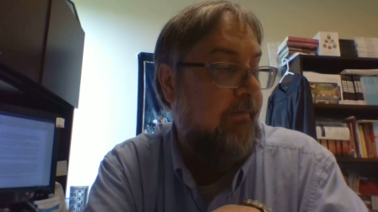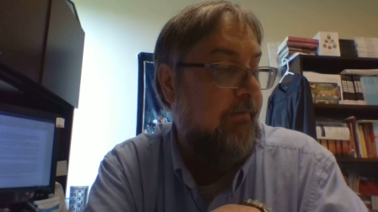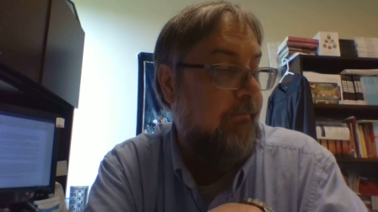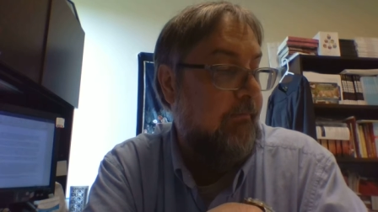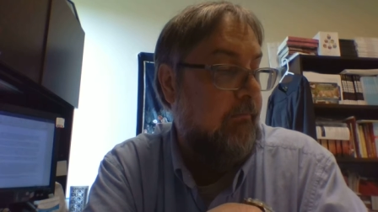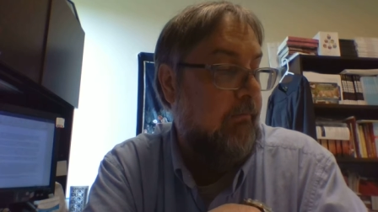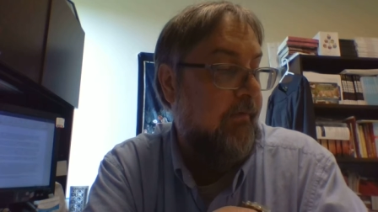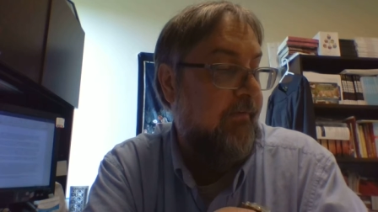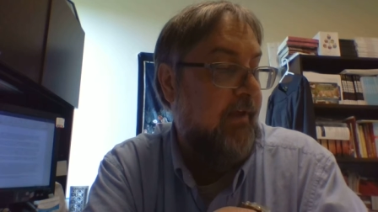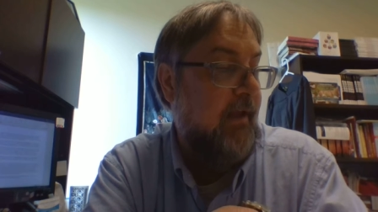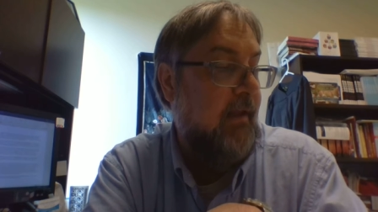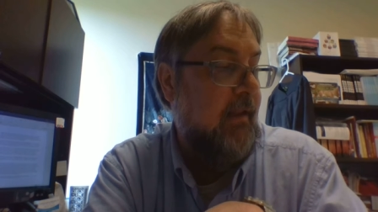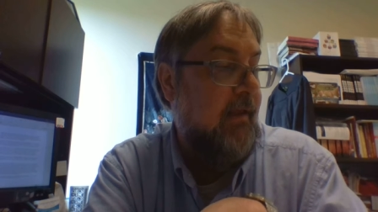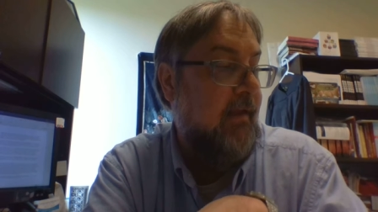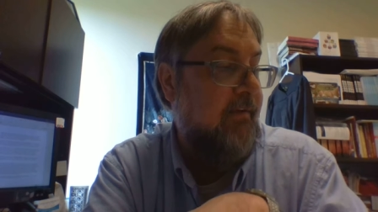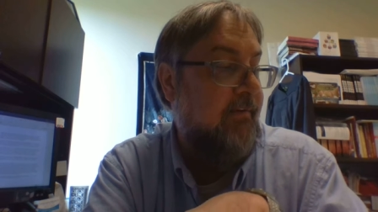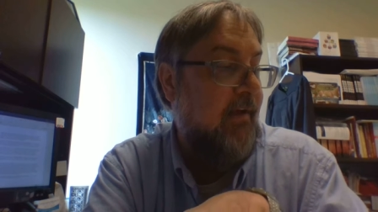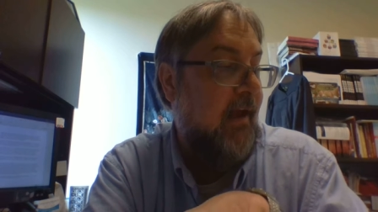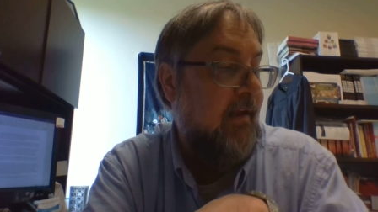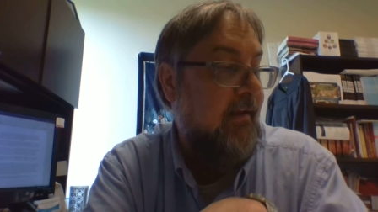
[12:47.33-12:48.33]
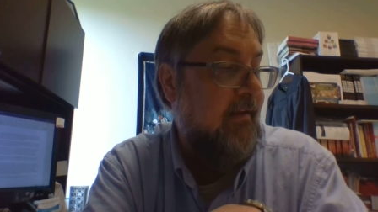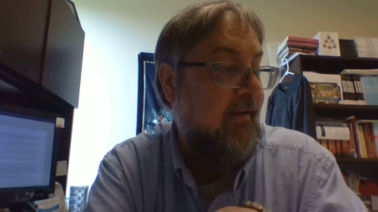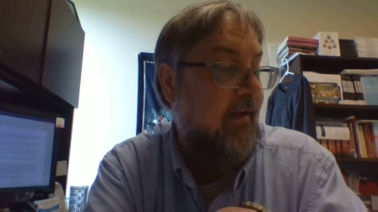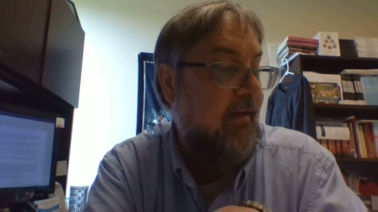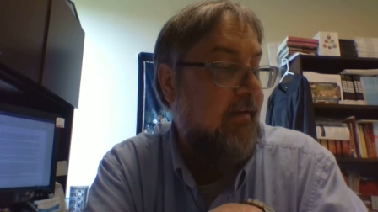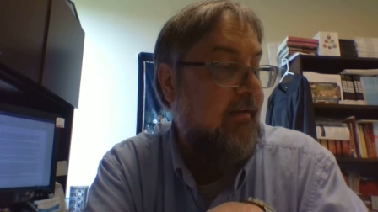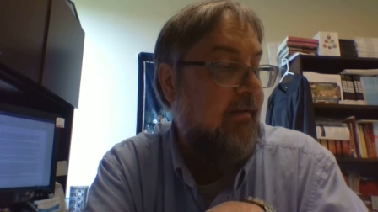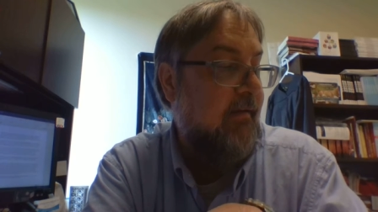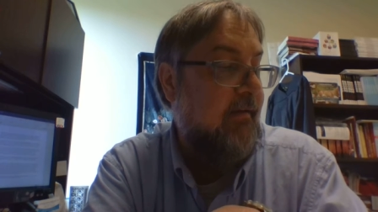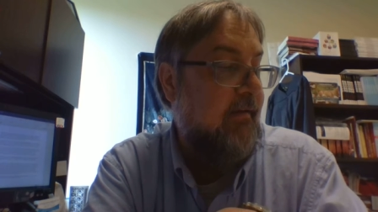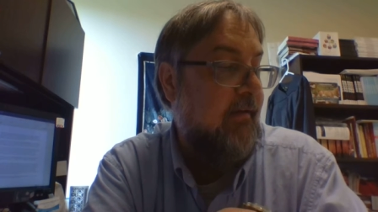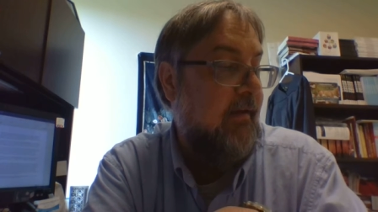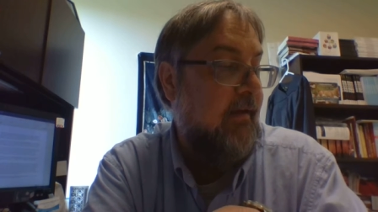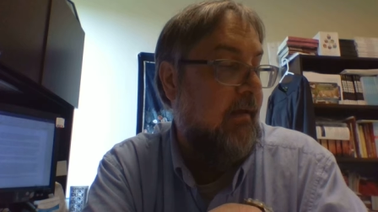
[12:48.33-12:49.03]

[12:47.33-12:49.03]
revealing his identity